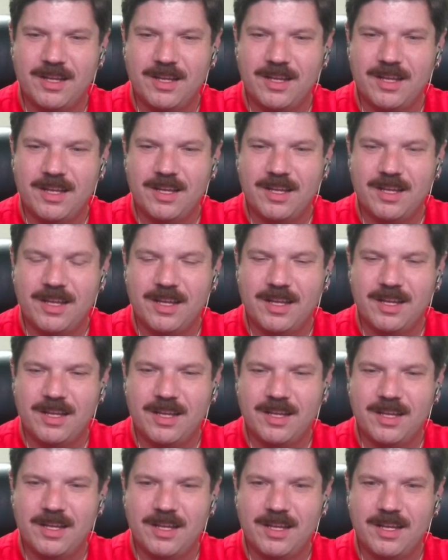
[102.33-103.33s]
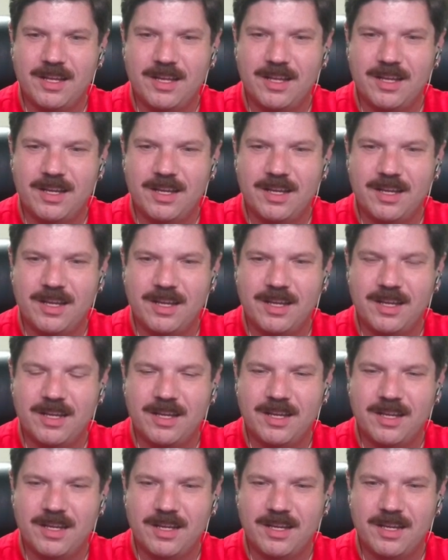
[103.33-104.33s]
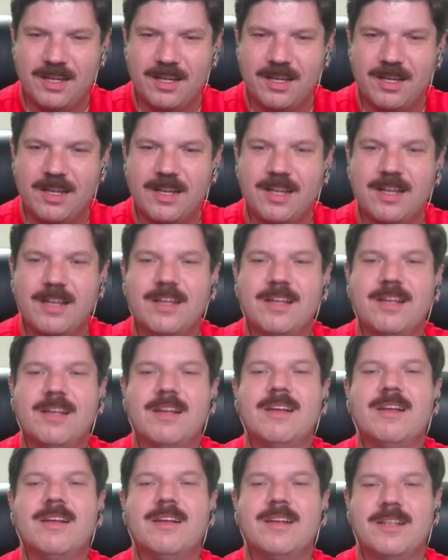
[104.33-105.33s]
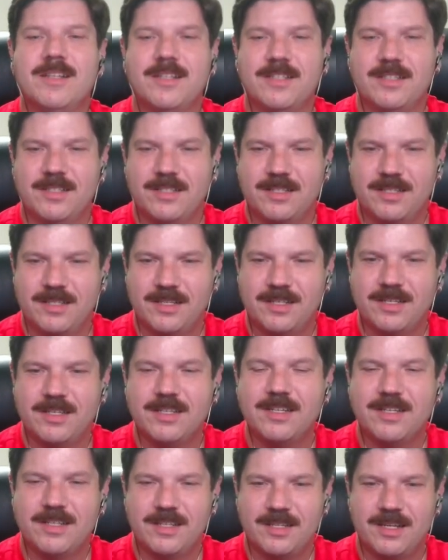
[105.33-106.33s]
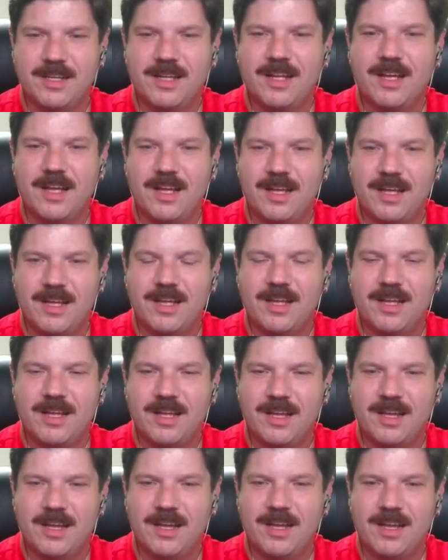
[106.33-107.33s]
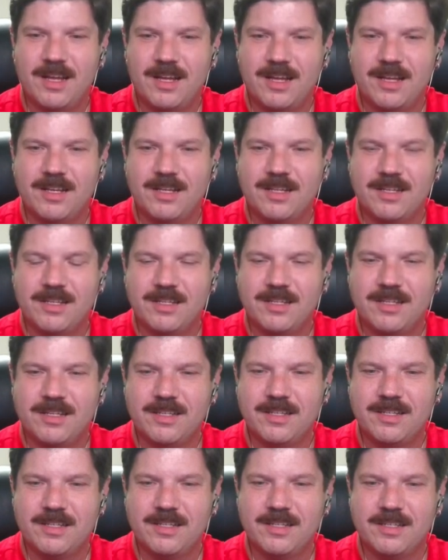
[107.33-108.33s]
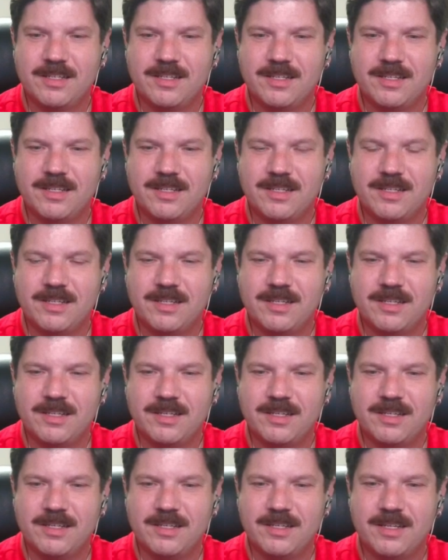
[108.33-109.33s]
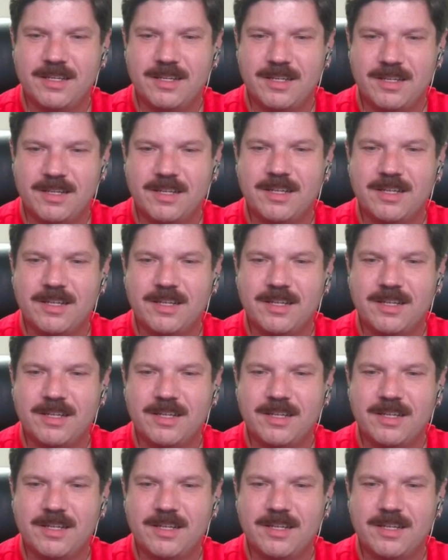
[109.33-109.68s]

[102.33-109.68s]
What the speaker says: (silent)